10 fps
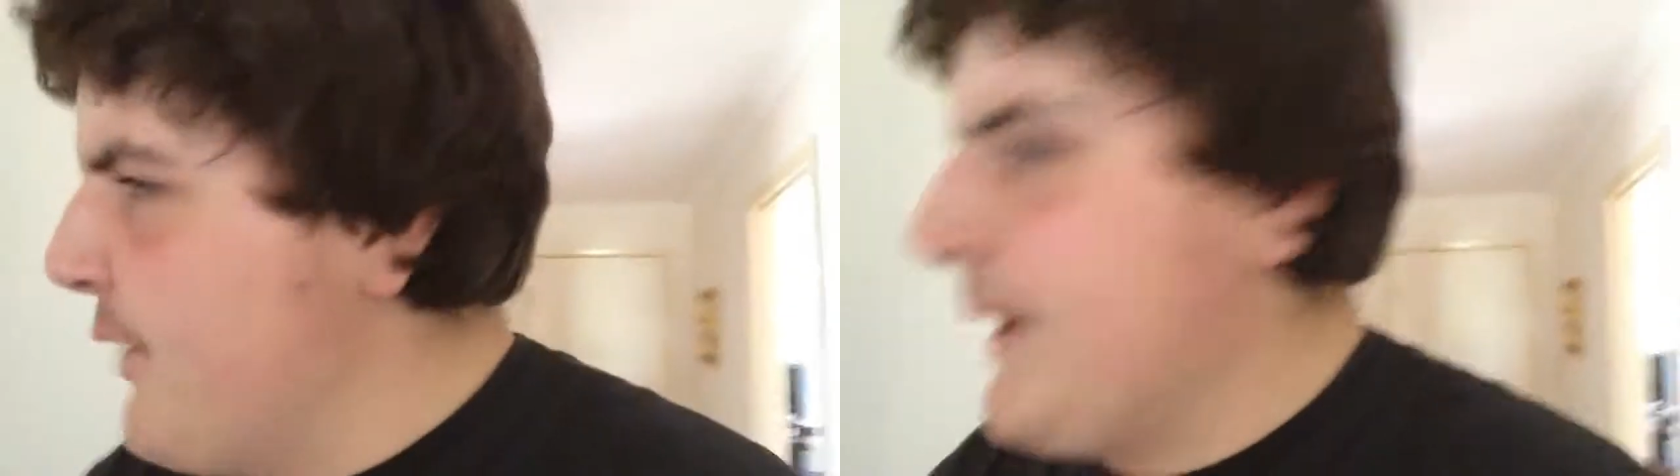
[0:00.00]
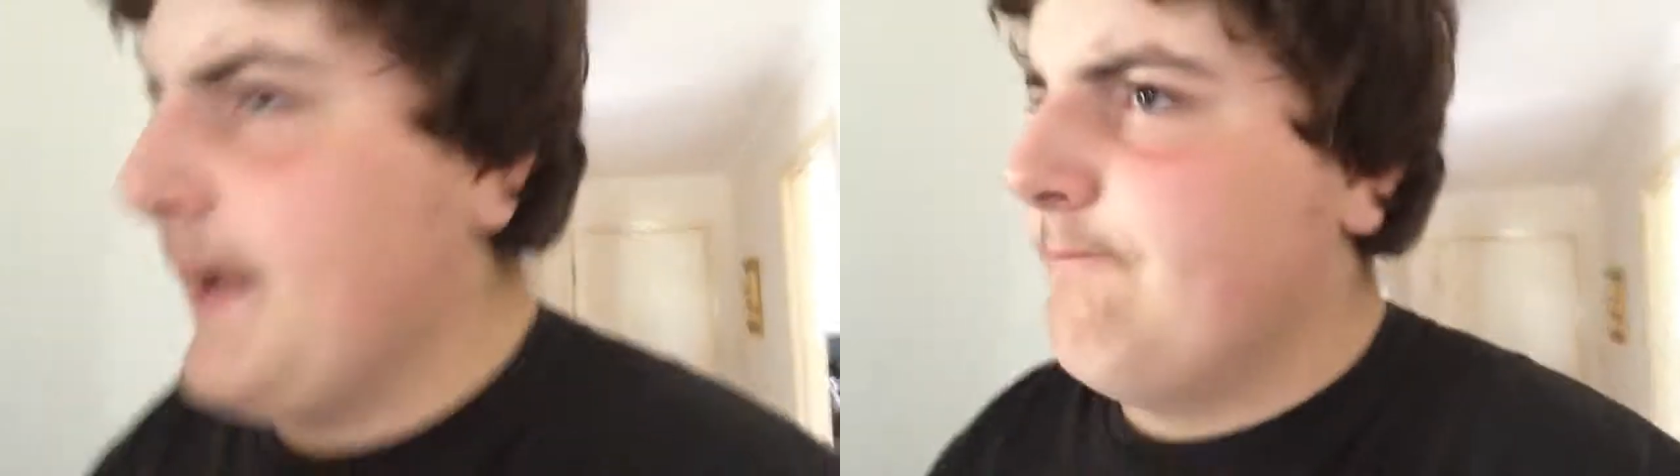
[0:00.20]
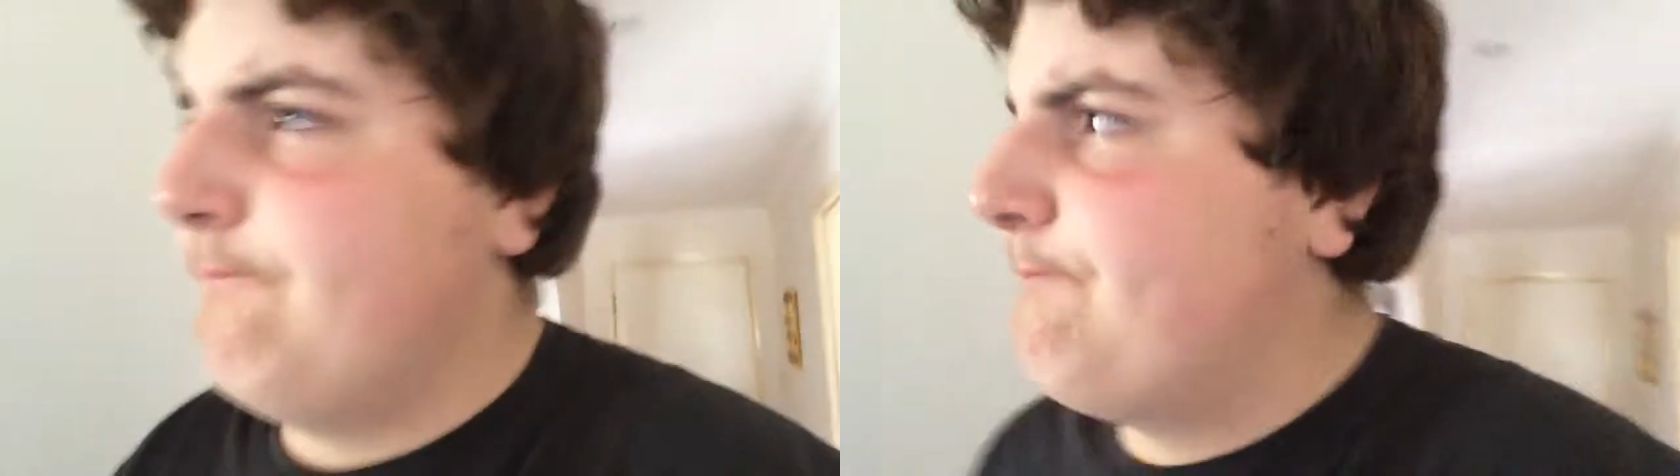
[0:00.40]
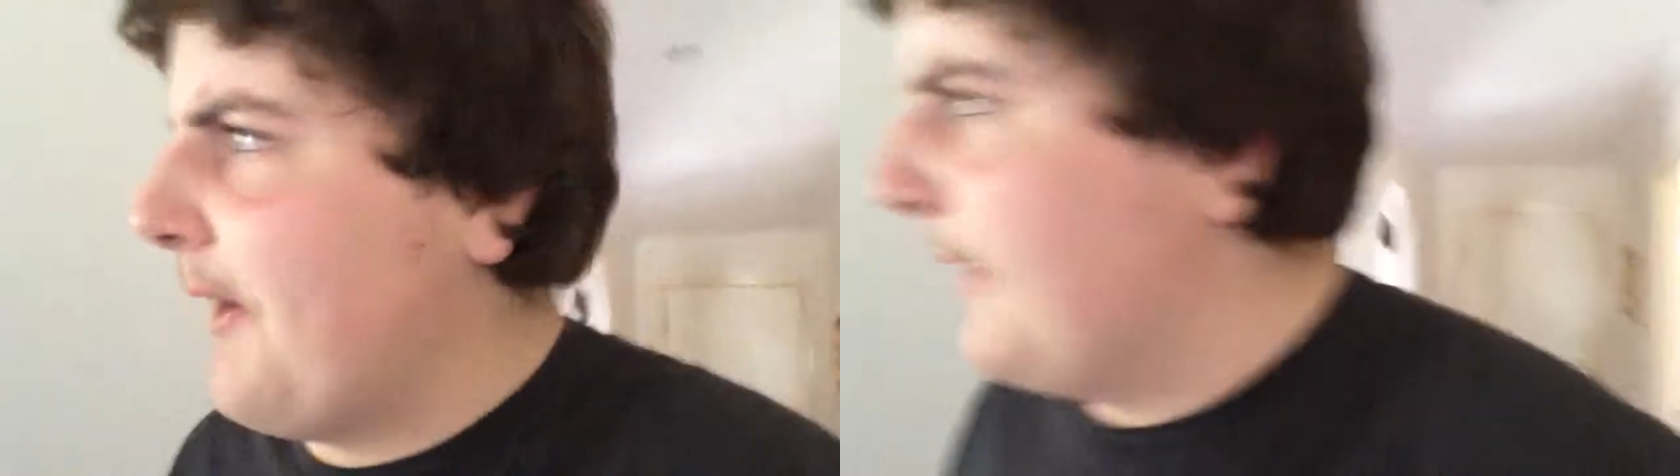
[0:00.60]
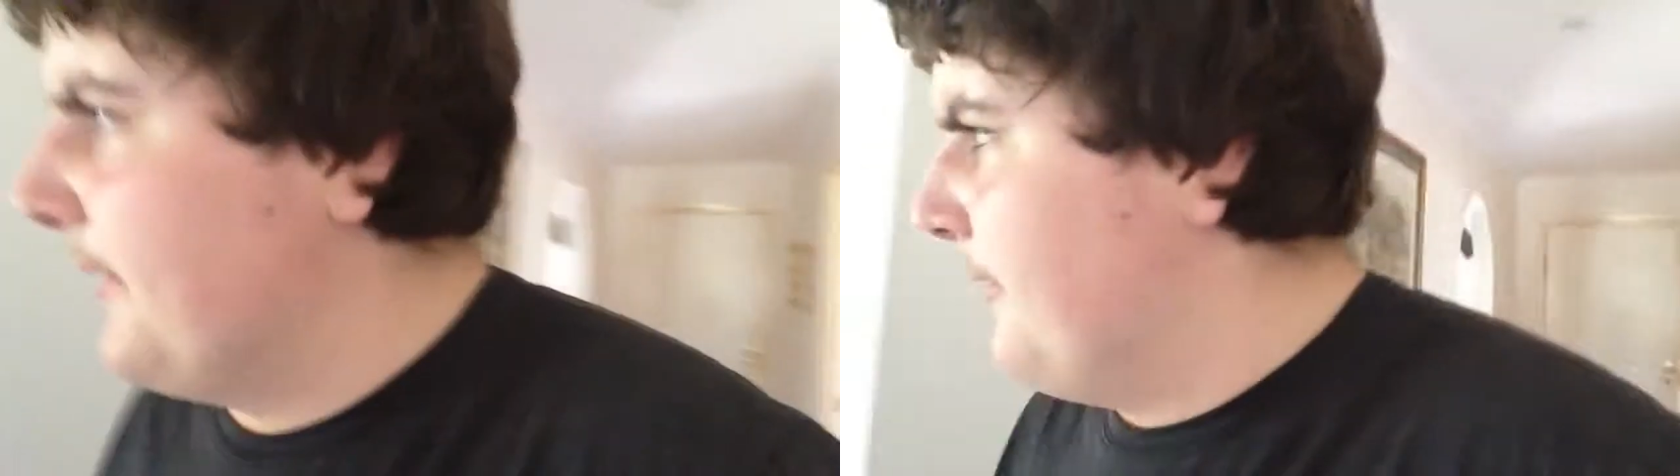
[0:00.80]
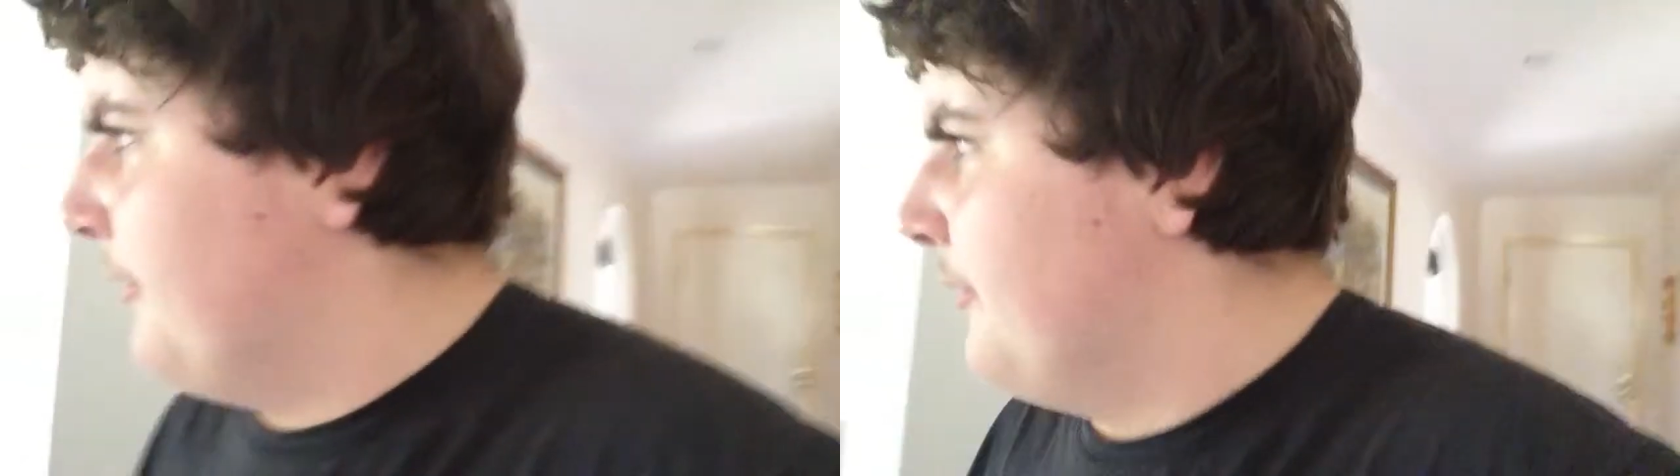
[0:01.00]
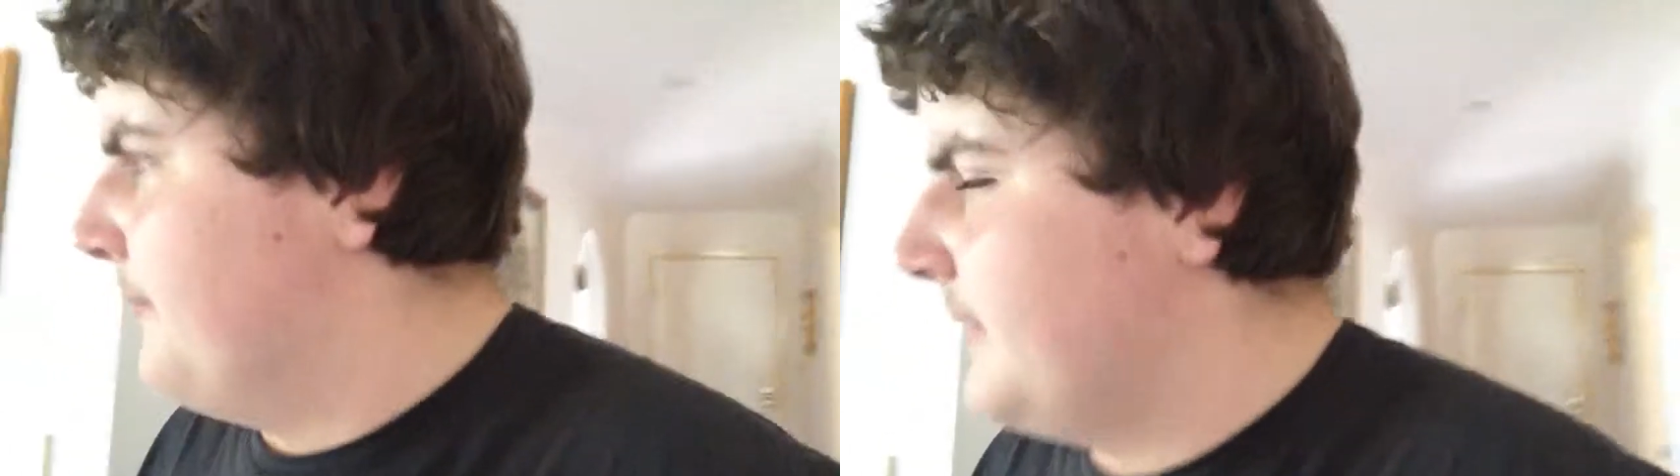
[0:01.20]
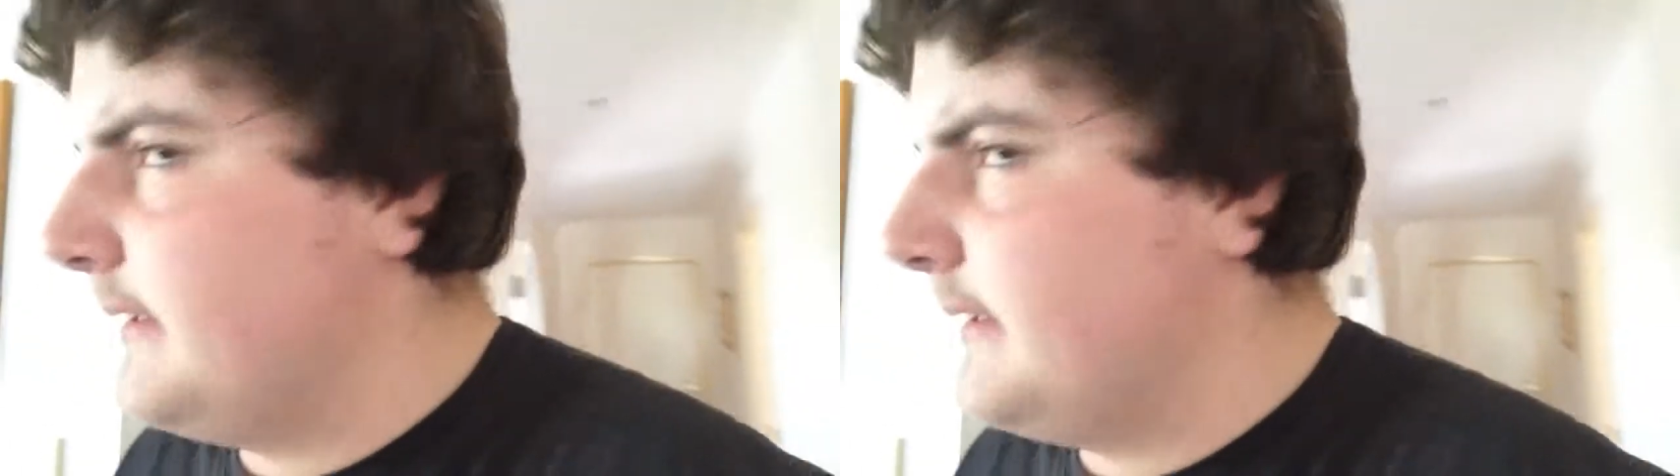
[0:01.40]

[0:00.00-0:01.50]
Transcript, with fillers: freaking film!